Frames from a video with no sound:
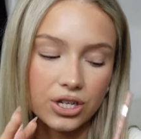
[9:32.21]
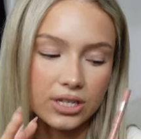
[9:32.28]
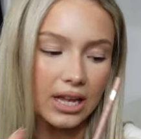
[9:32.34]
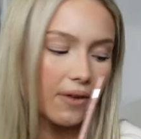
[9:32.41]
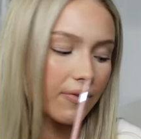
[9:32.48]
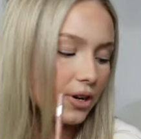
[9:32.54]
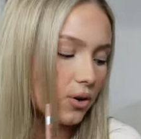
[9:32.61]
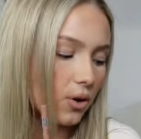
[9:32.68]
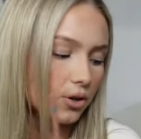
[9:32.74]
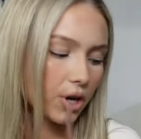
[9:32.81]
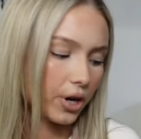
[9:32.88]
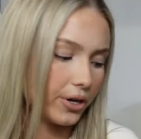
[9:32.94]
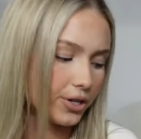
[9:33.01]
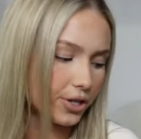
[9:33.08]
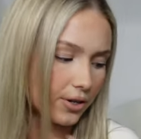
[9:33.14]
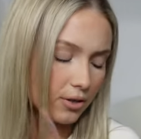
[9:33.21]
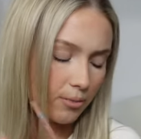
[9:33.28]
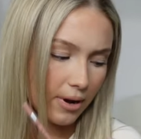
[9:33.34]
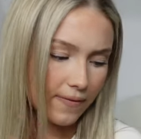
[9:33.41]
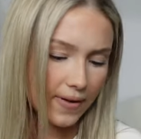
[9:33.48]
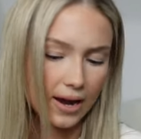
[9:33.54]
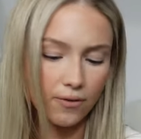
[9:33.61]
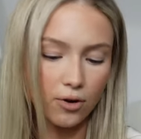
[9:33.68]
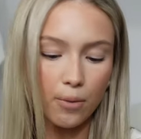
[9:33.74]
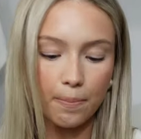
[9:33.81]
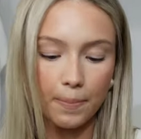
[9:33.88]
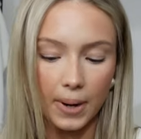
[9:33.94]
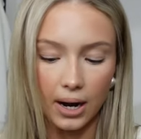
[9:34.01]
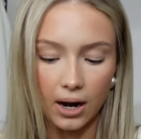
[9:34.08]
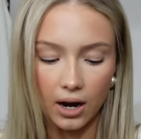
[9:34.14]
It's definitely not a go-to. It's not my favourite,
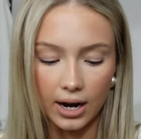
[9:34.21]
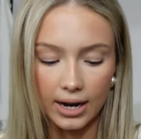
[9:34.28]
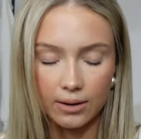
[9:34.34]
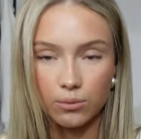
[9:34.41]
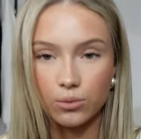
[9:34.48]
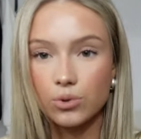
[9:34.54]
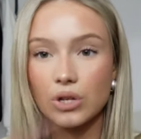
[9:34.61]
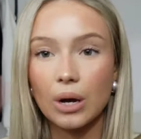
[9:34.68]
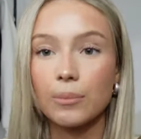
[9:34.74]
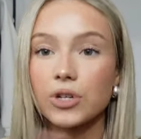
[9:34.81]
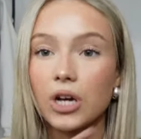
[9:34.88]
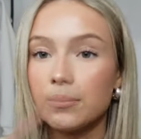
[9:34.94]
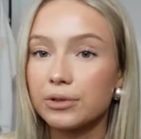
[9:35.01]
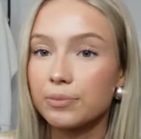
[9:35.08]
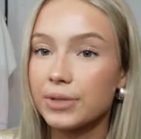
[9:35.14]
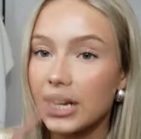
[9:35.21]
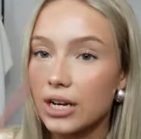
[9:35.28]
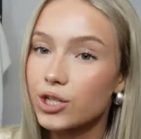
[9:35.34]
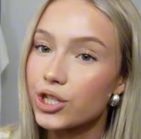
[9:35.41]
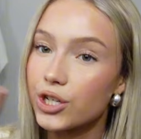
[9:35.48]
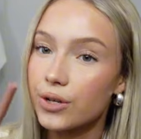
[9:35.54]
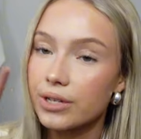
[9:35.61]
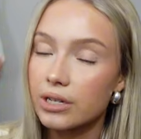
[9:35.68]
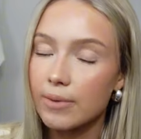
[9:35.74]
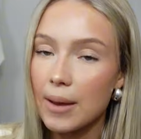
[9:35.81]
but I will sometimes potentially use this.